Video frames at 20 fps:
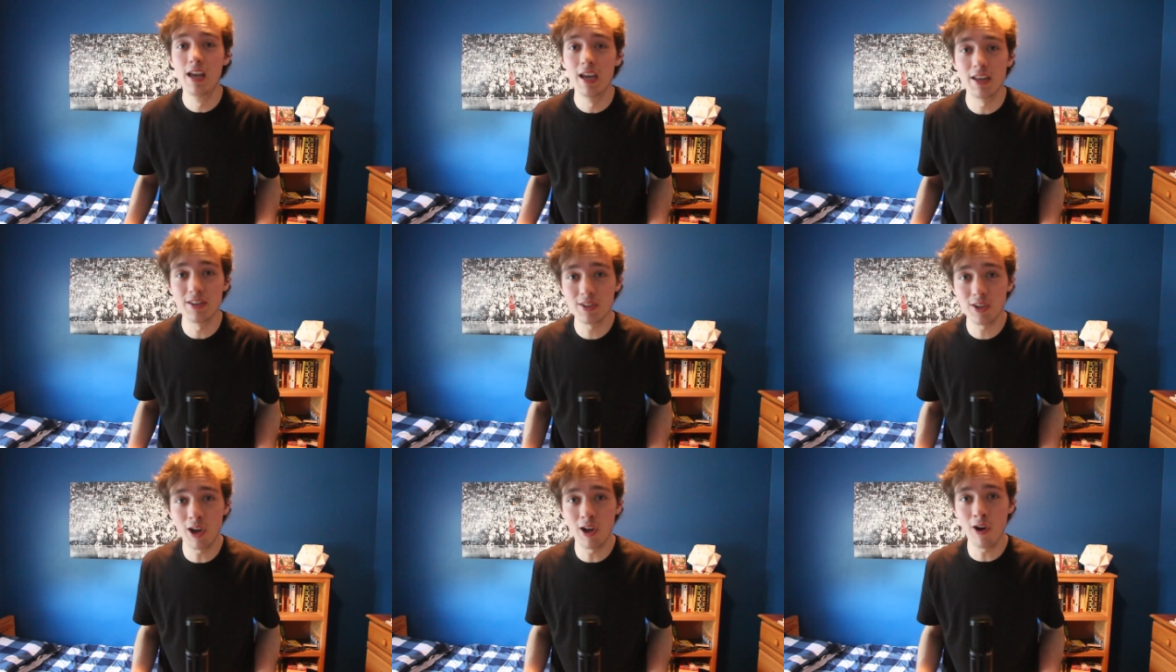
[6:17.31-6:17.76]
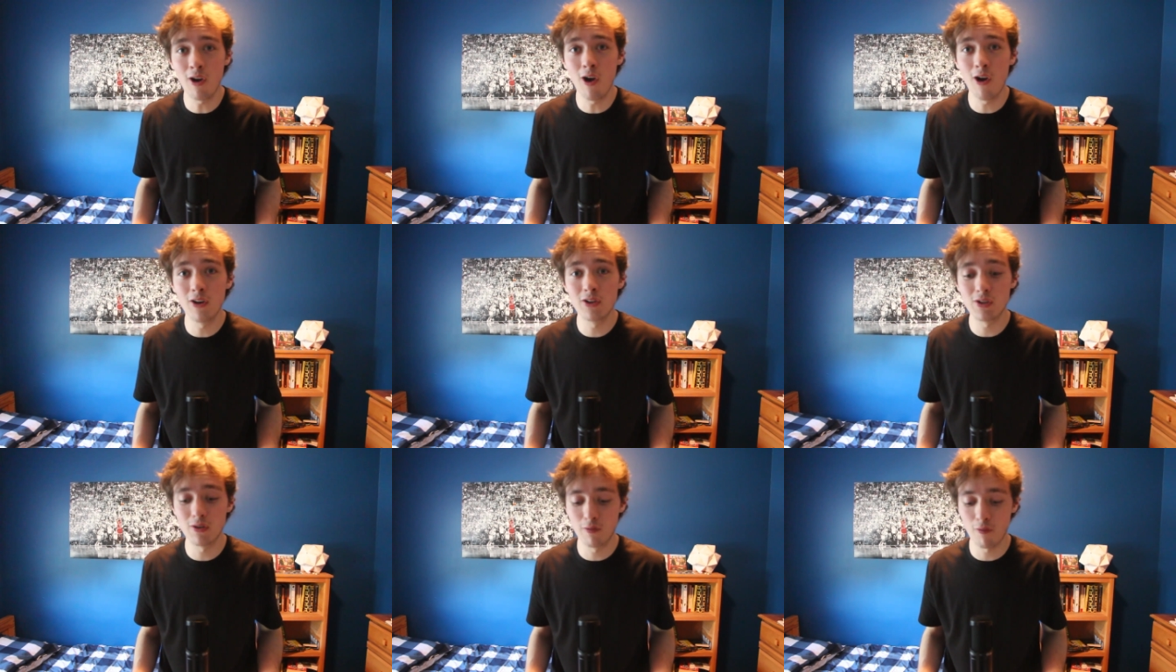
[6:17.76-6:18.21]
it's kind of
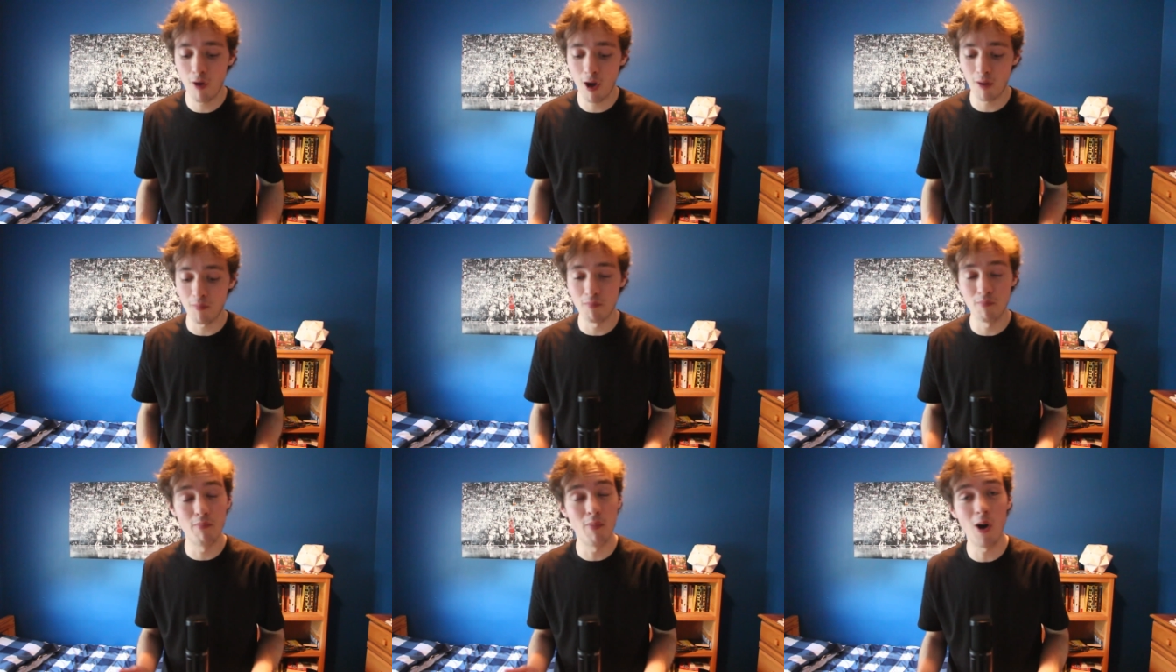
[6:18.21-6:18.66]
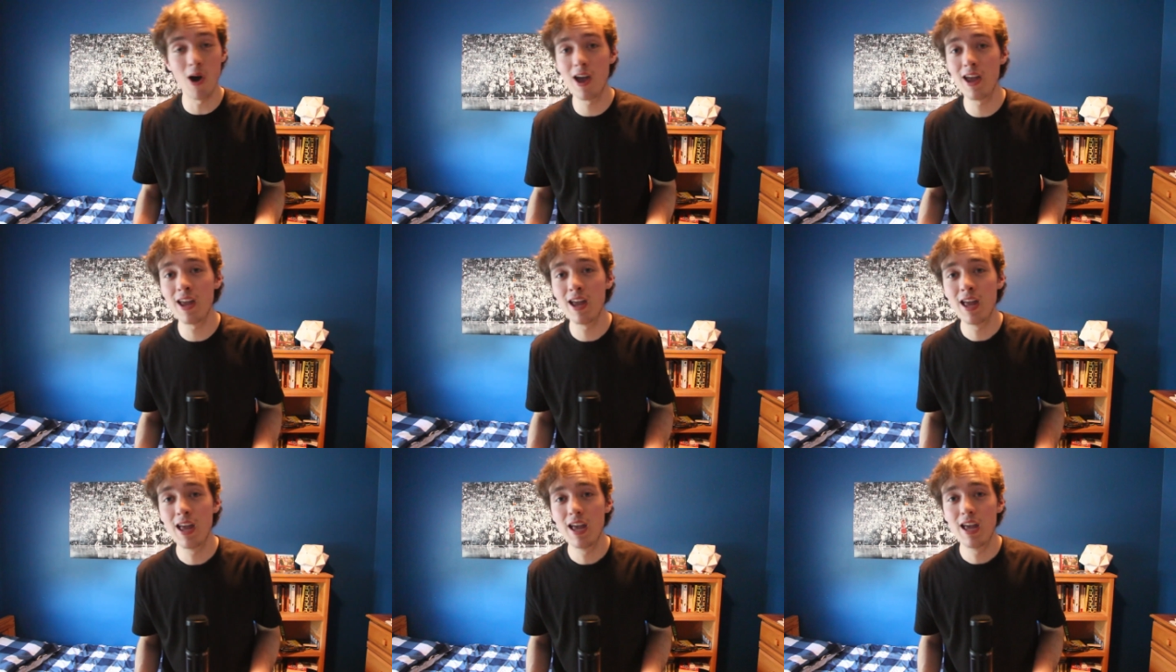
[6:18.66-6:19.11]
hard to find.
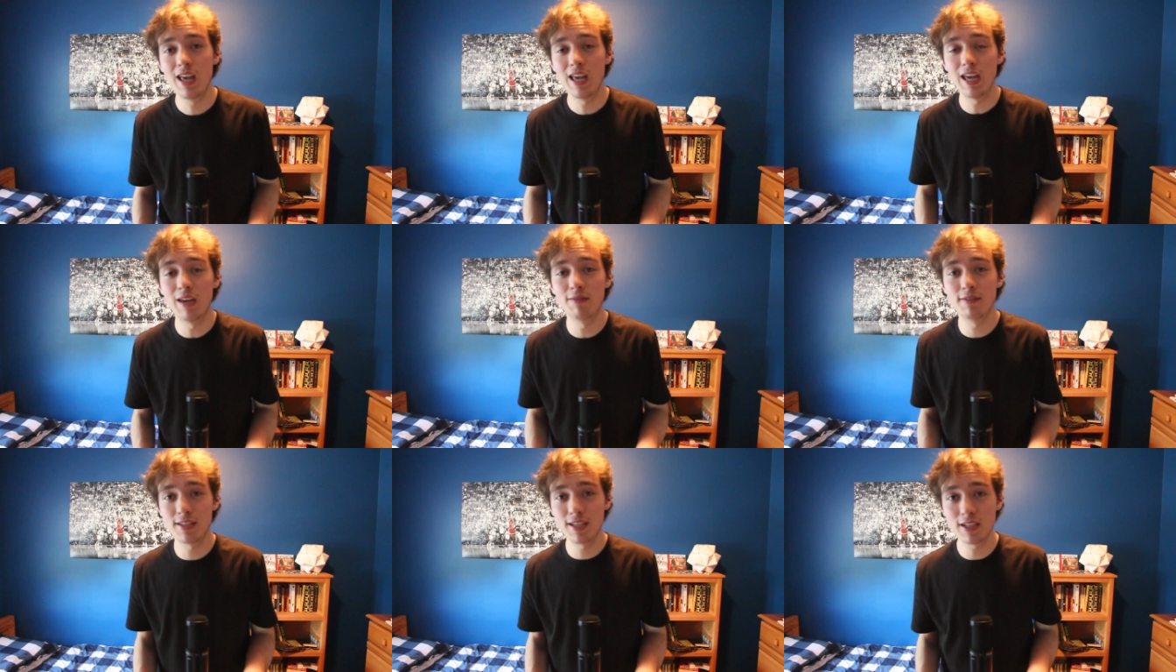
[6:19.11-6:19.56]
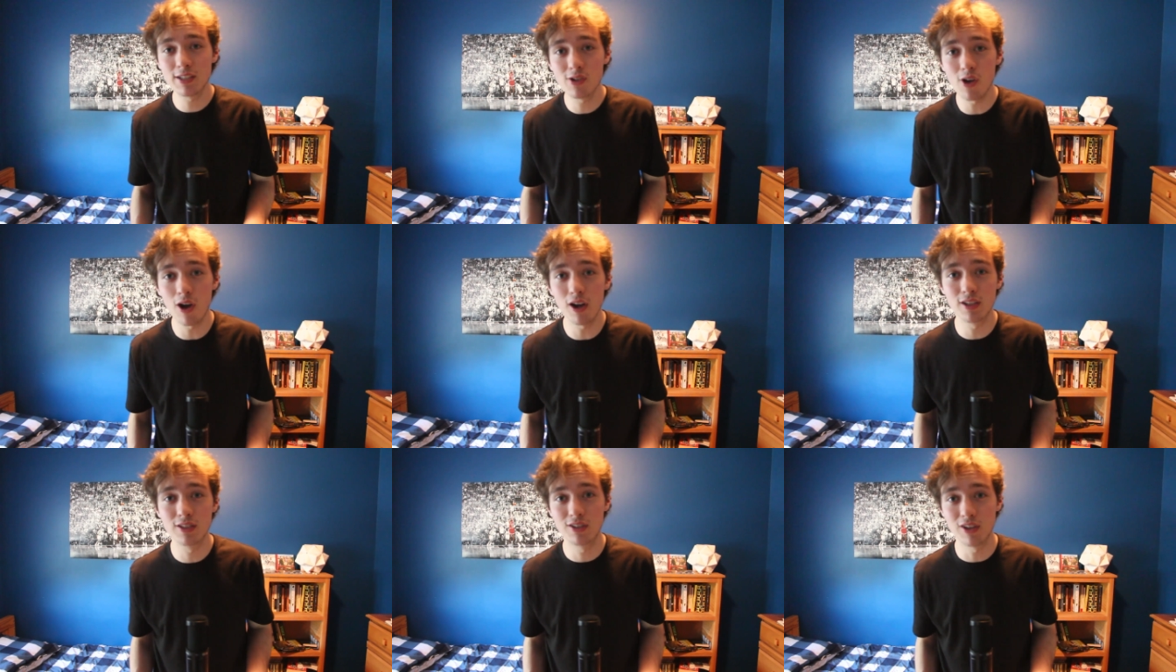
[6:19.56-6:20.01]
But if
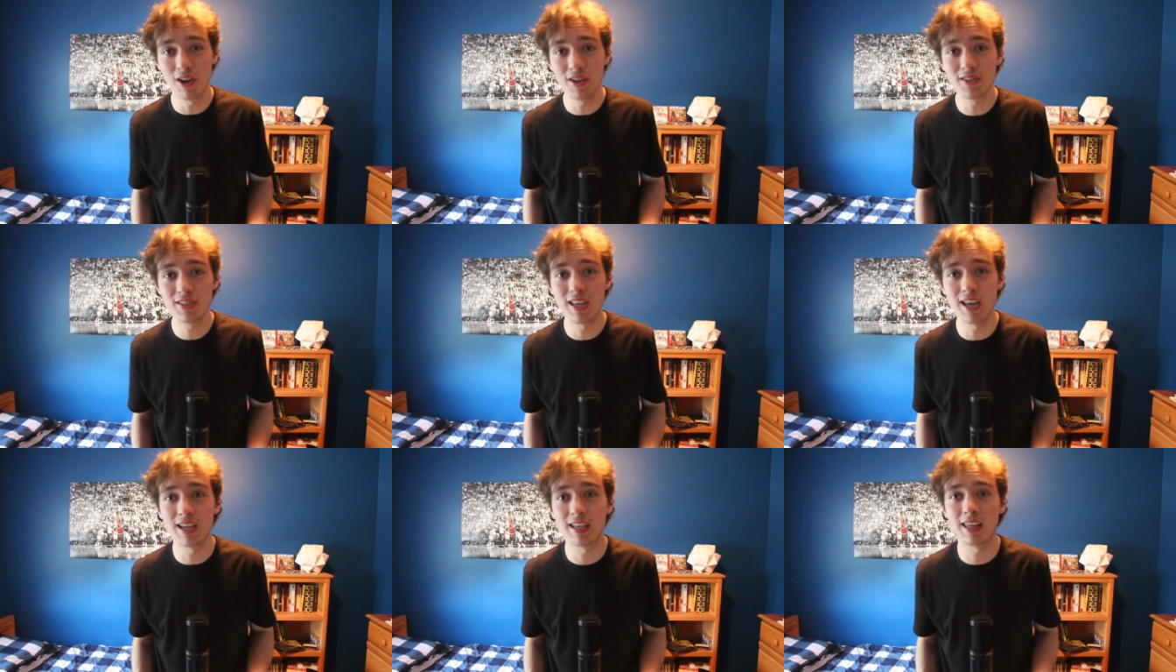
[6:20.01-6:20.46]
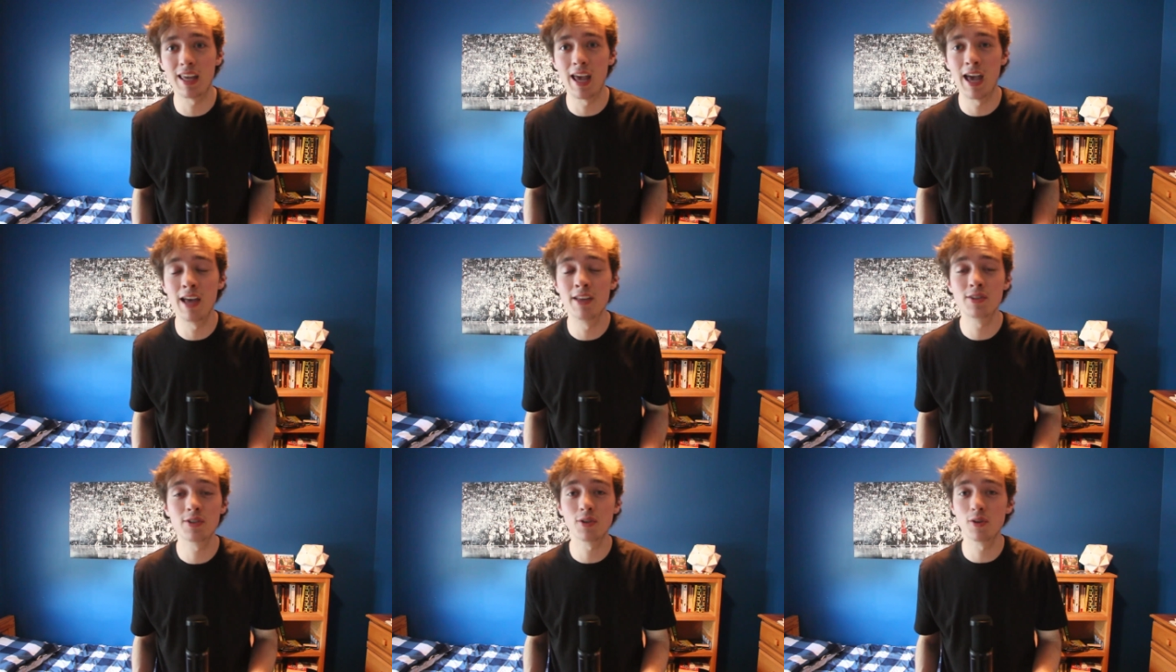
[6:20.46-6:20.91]
TikTok does get
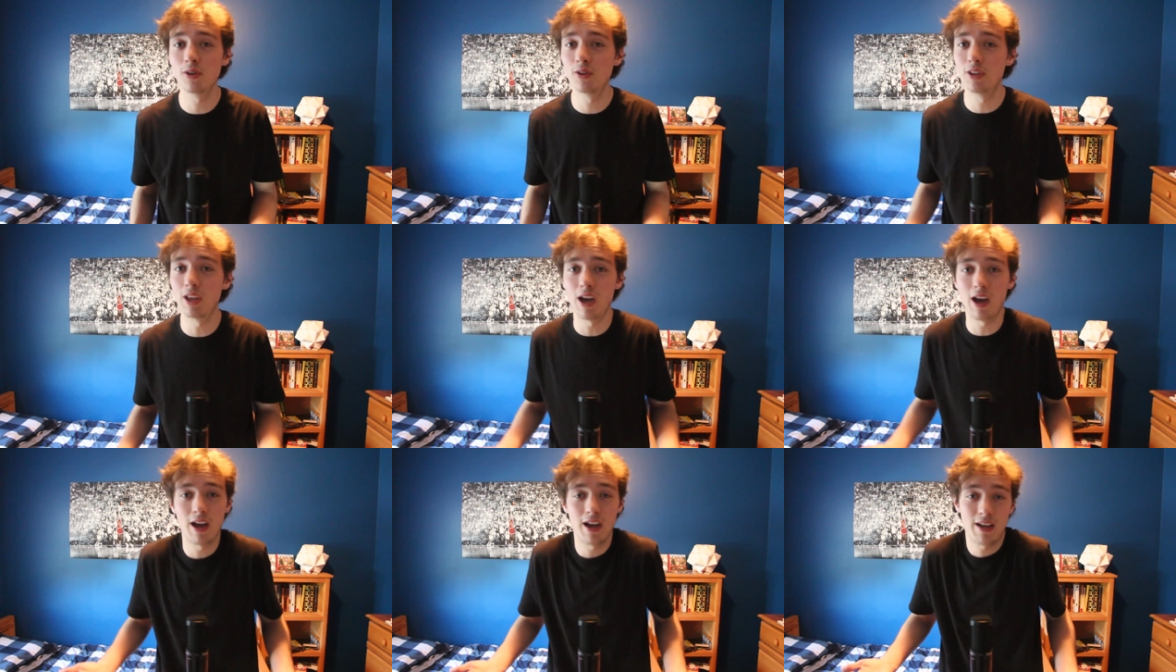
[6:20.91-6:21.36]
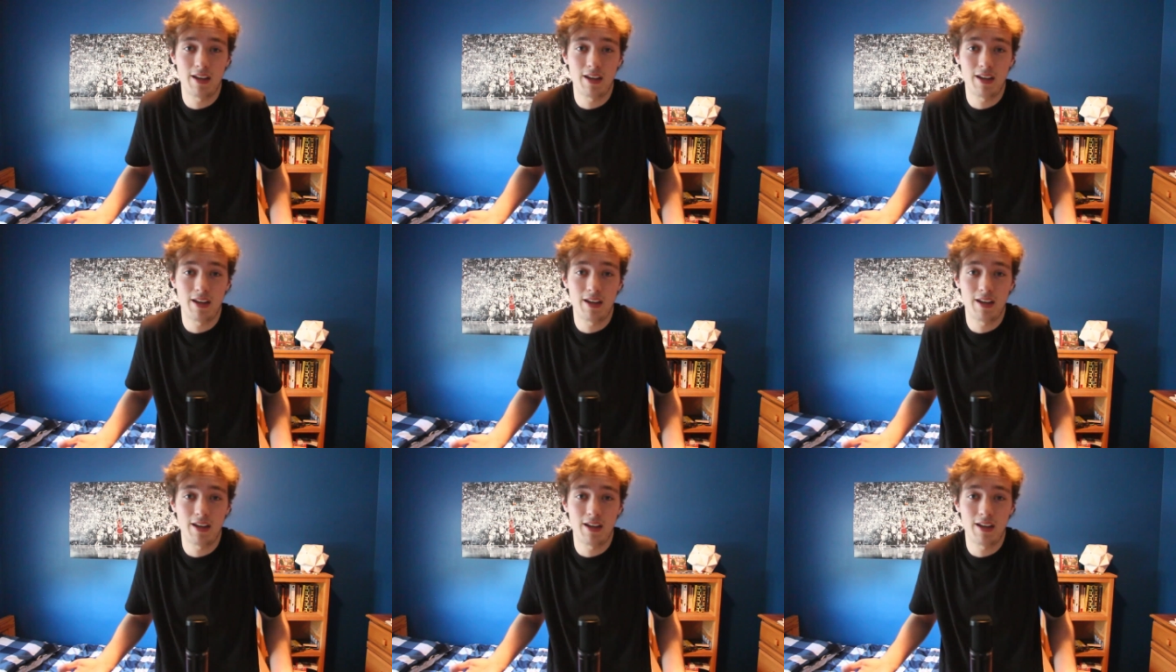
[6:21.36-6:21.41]
canceled,